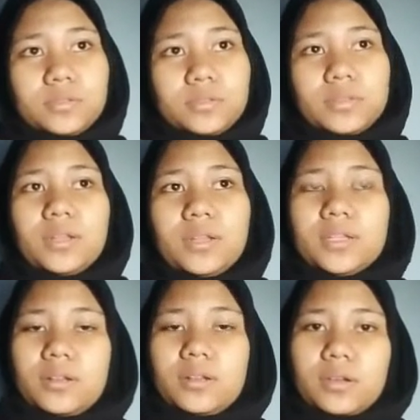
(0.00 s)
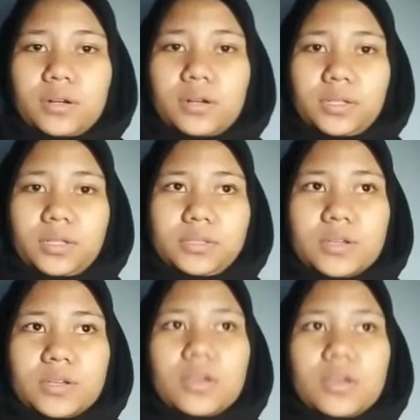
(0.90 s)
The little girl
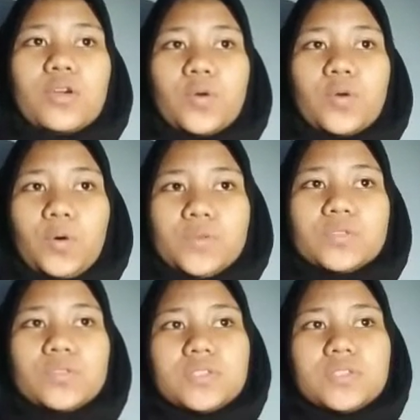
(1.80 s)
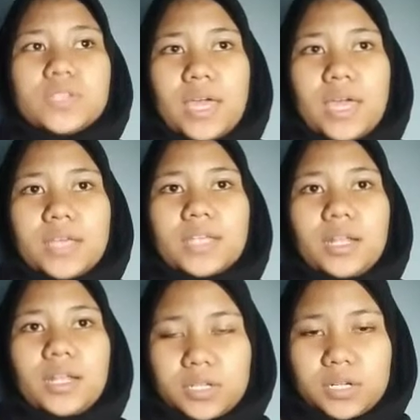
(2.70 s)
chose to take
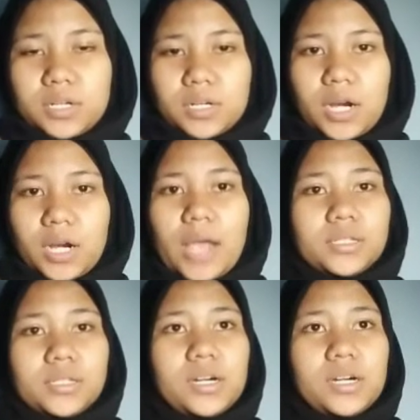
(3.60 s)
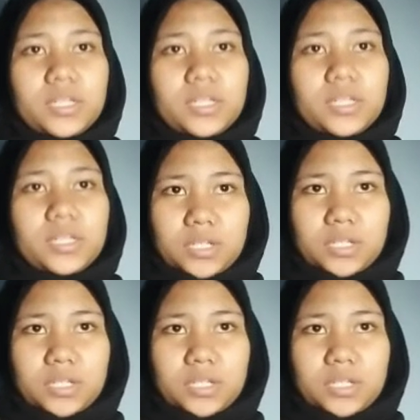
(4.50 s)
shelter under a tree.